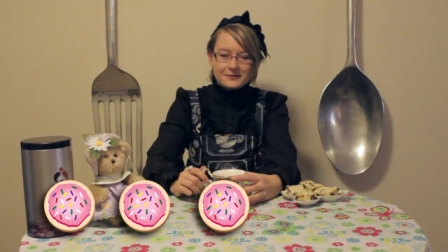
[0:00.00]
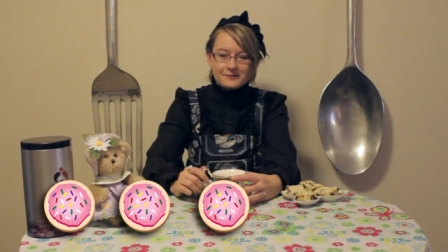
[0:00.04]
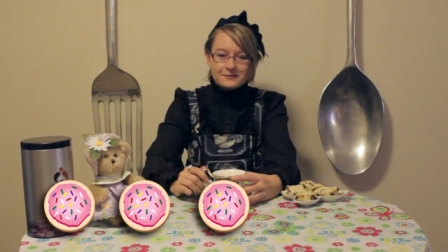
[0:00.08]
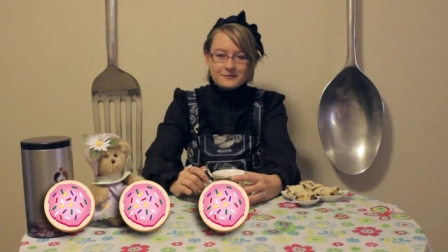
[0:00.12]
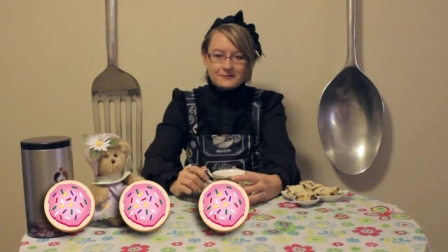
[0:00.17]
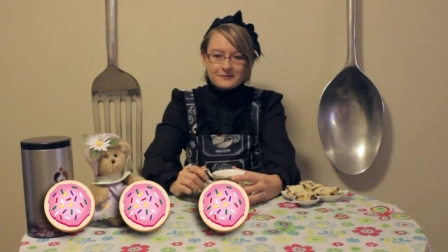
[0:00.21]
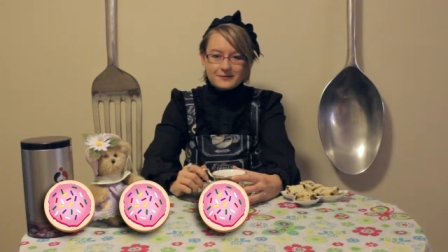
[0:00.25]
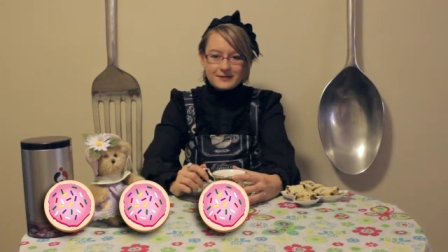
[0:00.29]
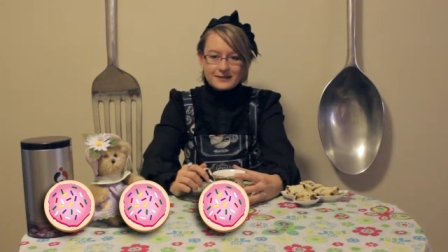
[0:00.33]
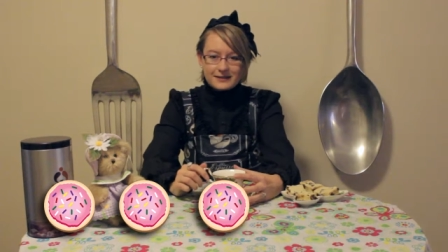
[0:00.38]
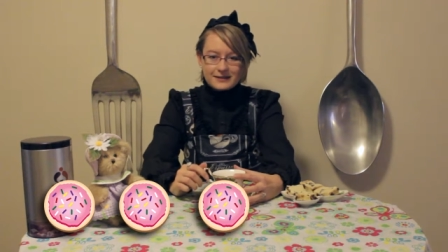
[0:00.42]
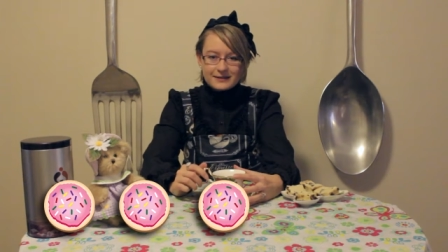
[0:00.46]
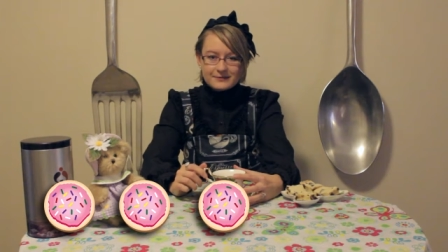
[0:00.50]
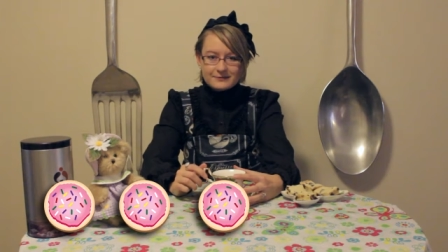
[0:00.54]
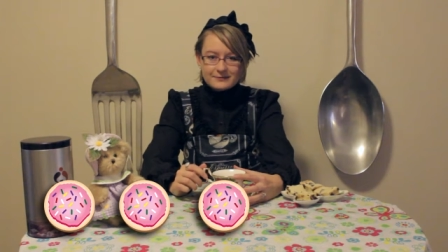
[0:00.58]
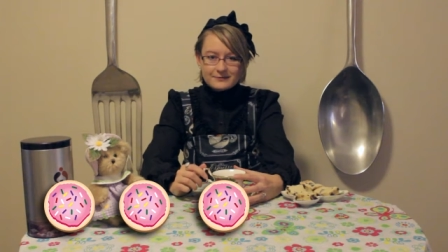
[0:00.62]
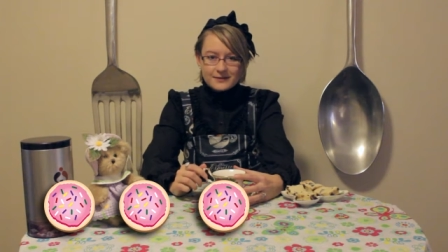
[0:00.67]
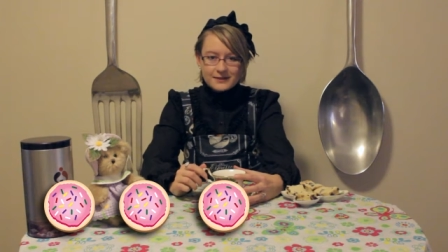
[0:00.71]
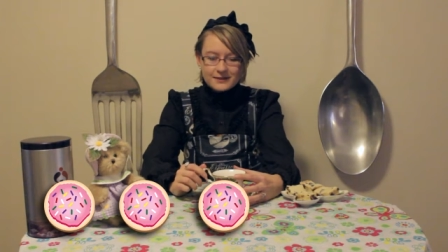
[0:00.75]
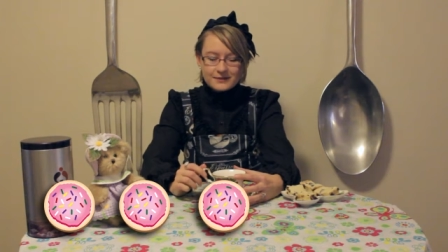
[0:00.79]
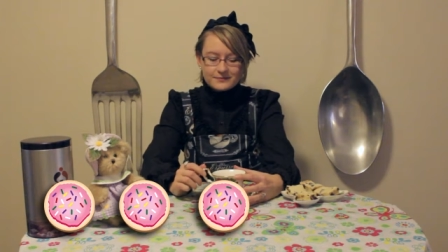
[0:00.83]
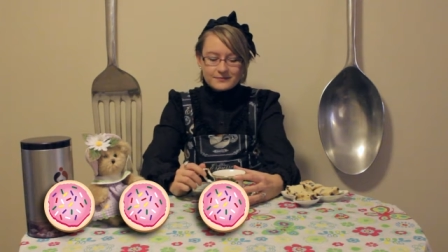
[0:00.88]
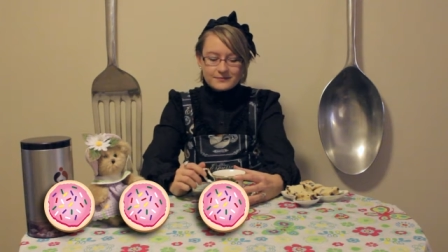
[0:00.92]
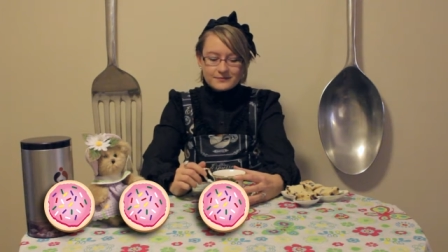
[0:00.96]
of 5
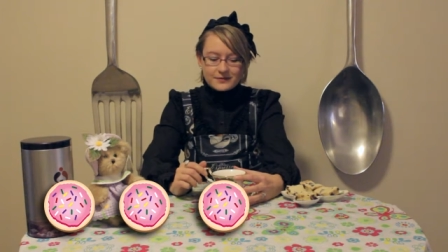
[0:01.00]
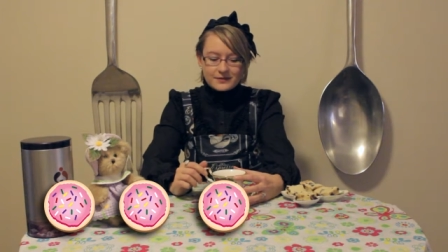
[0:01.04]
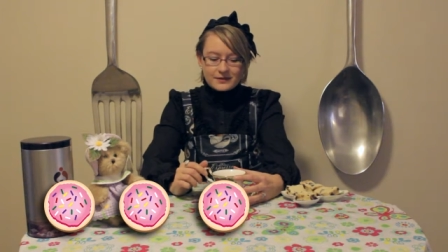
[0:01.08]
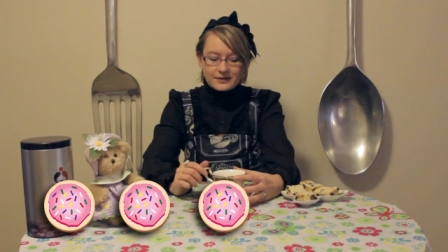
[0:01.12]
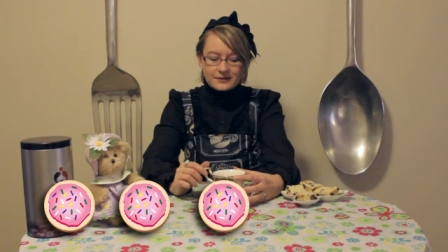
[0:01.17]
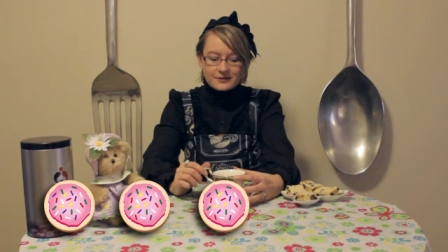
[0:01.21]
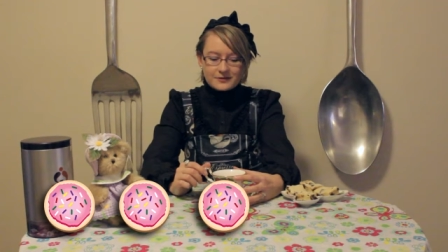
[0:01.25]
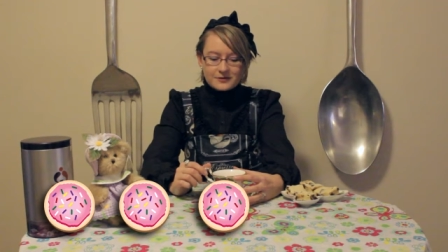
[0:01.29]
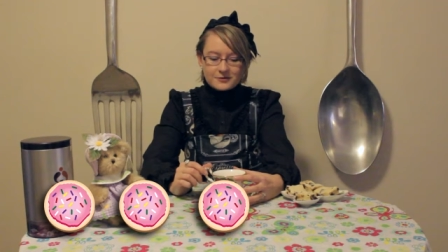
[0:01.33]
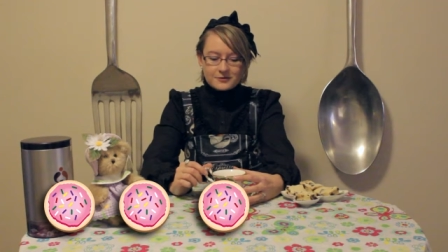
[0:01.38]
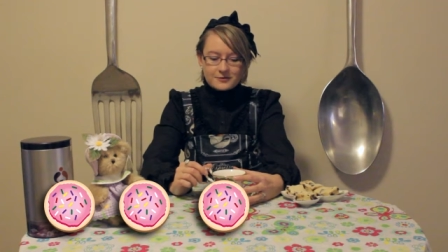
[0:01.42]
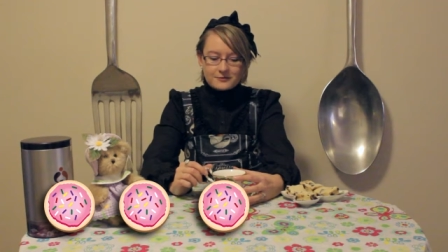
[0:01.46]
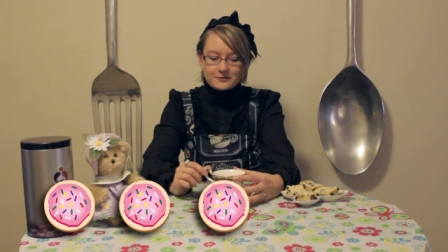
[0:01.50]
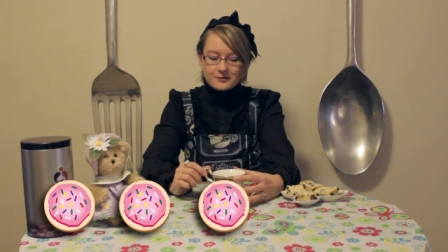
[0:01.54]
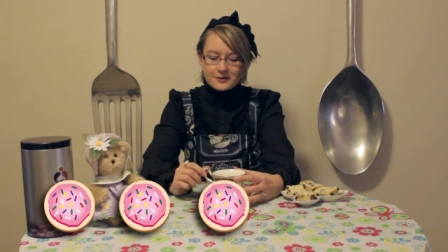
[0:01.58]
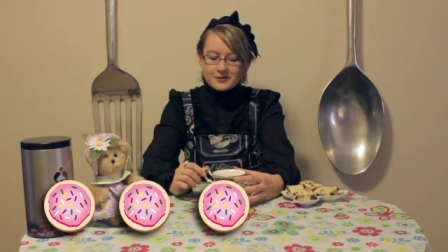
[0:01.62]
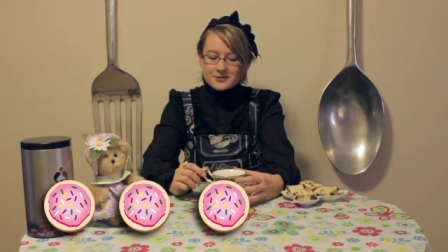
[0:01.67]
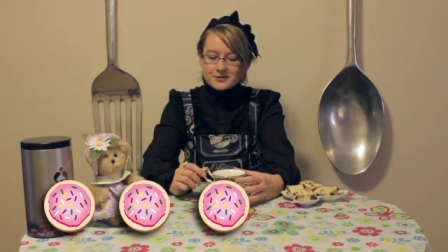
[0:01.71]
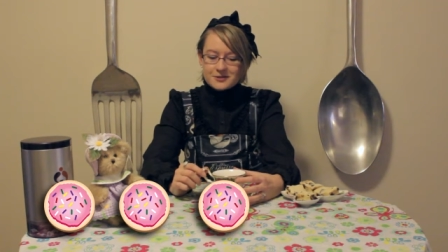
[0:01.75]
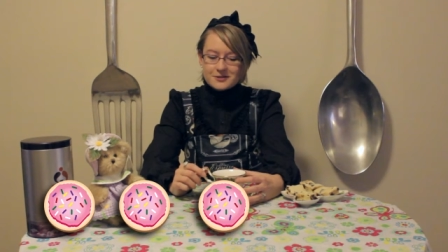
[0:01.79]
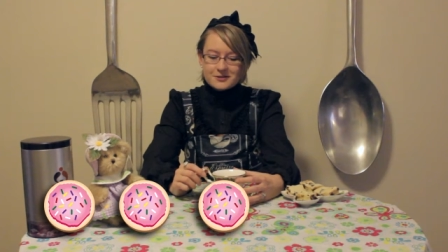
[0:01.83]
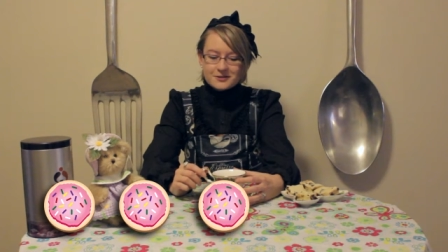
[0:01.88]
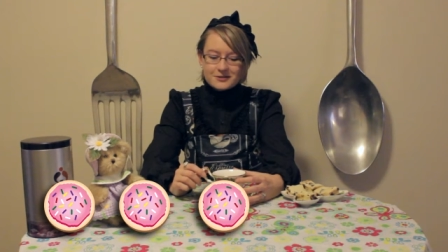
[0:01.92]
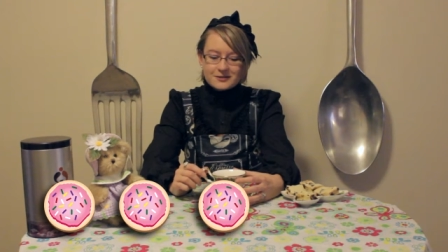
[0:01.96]
sugar
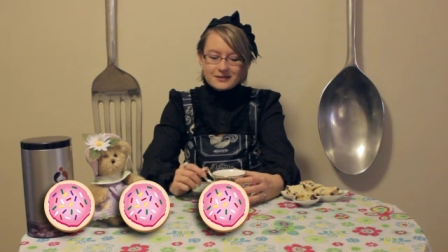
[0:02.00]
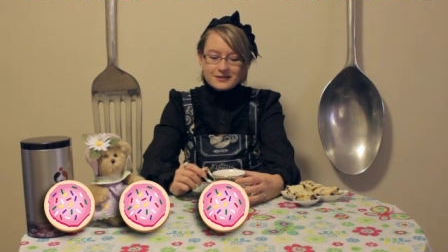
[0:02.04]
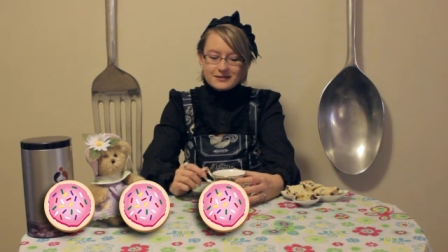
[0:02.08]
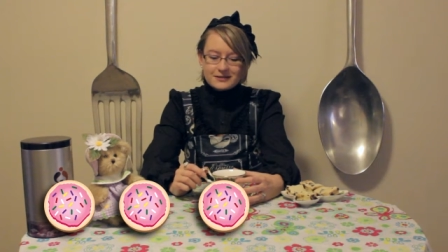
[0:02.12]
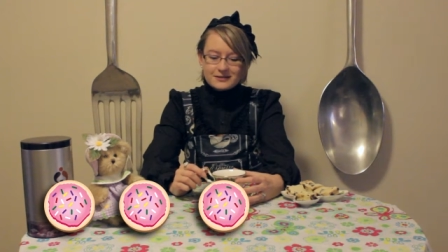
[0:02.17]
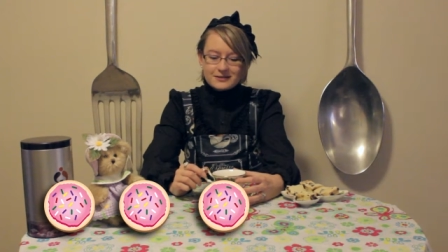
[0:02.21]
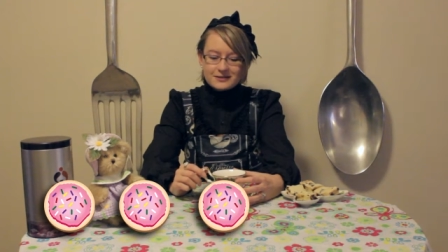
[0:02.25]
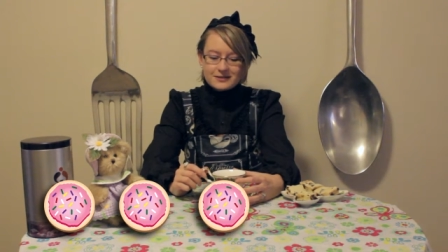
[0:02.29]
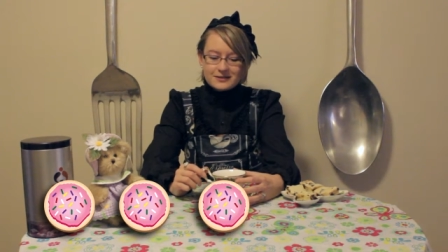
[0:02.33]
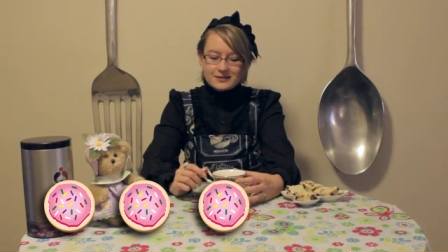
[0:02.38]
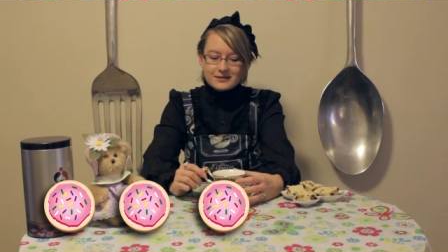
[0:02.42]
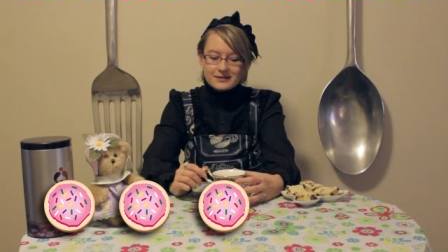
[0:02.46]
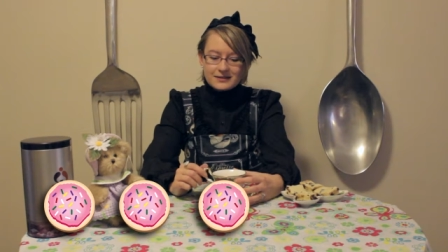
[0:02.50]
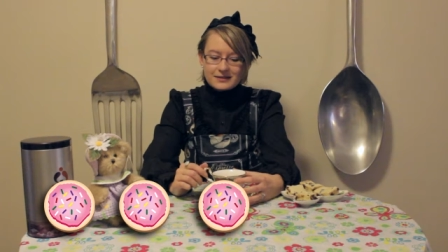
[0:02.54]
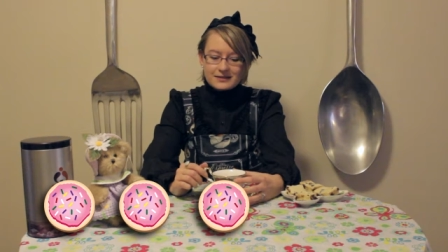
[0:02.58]
frosted cookies.